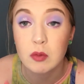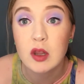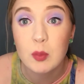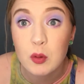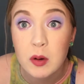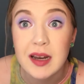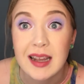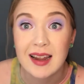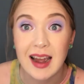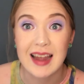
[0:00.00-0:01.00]

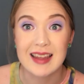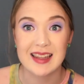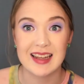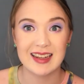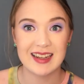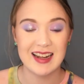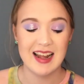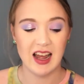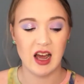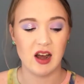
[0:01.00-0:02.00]
pretty, I think.
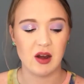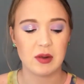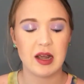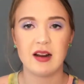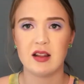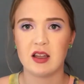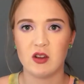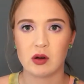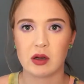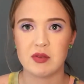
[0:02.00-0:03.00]
Kind of like a
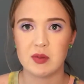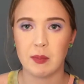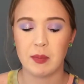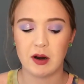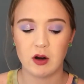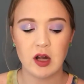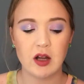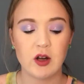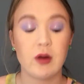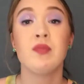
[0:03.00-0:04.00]
Your Lips But Better
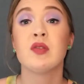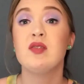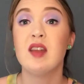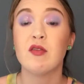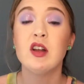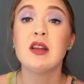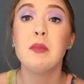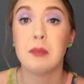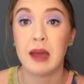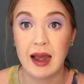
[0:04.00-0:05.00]
color. Definitely
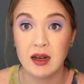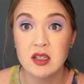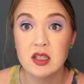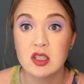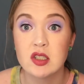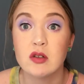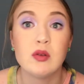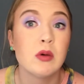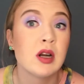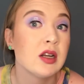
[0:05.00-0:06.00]
matte, so if you
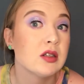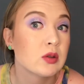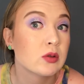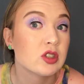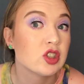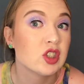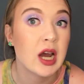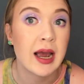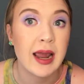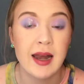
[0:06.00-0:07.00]
want any sort of
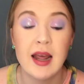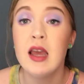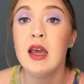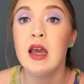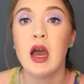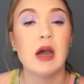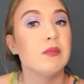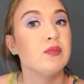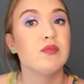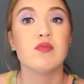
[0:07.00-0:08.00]
shine,
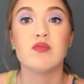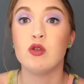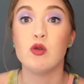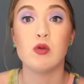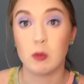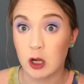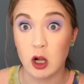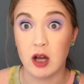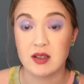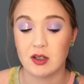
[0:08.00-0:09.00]
you would want to
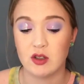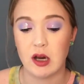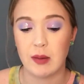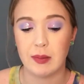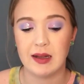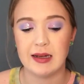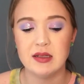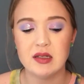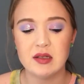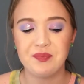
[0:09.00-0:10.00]
gloss on top of
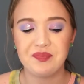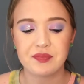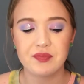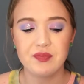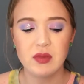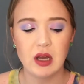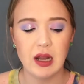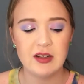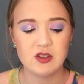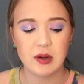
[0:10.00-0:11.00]
this.
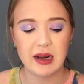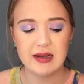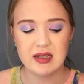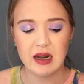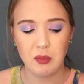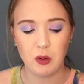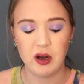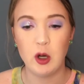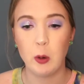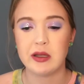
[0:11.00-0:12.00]
It dries down pretty
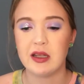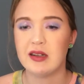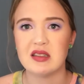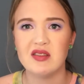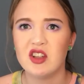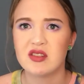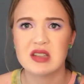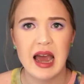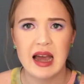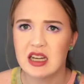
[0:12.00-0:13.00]
quickly, doesn't feel
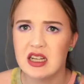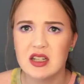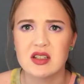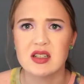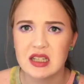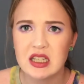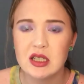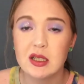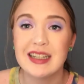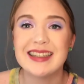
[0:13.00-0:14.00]
tacky or sticky
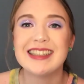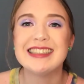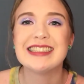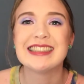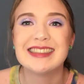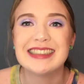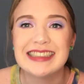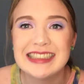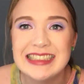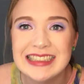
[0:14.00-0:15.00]
or anything. There's no like cheese